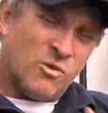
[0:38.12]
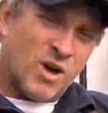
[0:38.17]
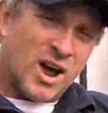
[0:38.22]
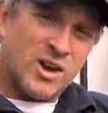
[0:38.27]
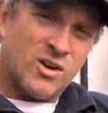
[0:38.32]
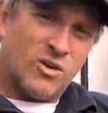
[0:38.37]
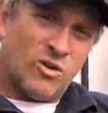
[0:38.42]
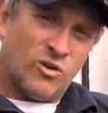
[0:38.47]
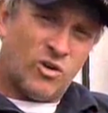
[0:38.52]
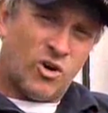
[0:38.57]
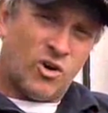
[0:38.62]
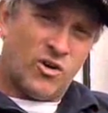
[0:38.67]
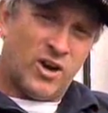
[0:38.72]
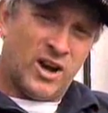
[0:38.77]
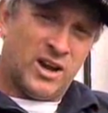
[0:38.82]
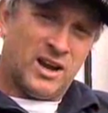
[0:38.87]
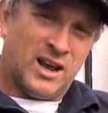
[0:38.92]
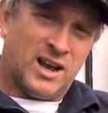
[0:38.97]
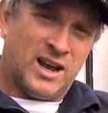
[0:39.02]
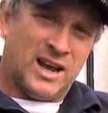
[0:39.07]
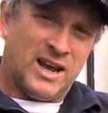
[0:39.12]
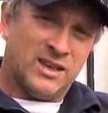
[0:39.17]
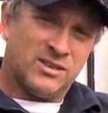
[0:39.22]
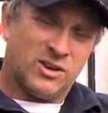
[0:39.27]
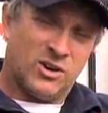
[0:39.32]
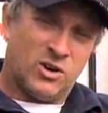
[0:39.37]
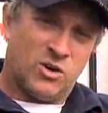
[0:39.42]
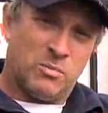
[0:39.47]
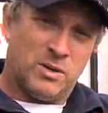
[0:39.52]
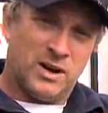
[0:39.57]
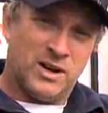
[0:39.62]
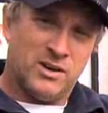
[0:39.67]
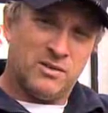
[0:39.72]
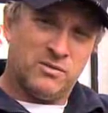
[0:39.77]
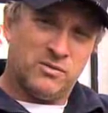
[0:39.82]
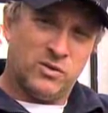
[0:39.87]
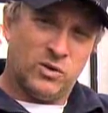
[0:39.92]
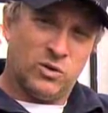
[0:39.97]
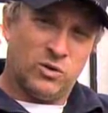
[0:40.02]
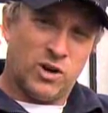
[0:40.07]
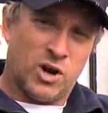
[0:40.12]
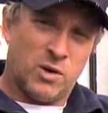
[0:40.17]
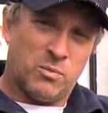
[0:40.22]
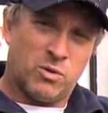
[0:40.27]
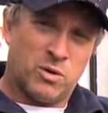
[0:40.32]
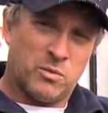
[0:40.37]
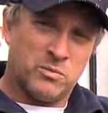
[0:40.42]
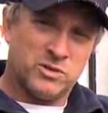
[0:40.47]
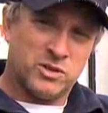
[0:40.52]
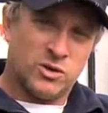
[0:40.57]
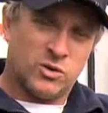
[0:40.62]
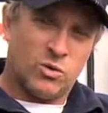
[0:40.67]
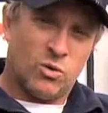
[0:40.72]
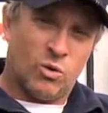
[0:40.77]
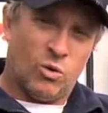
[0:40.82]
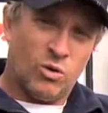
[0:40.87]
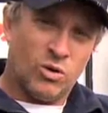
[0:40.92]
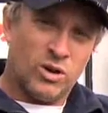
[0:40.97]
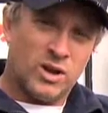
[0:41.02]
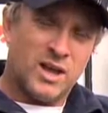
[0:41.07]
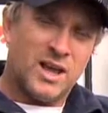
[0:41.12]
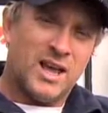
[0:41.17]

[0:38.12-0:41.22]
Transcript: run on ethanol blended fuel, no problems at all,